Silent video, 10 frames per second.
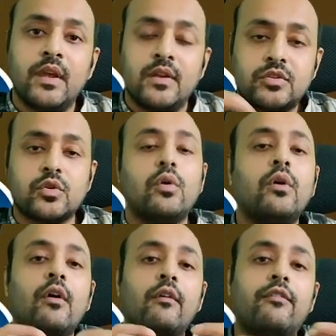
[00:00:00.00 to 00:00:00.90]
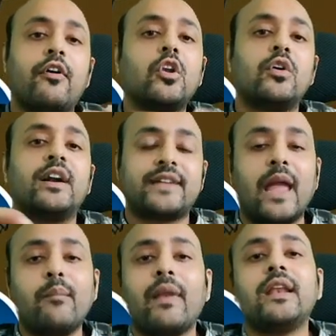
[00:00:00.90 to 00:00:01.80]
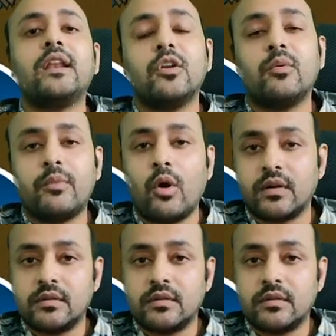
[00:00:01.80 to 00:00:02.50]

So follow a timeline in your blog.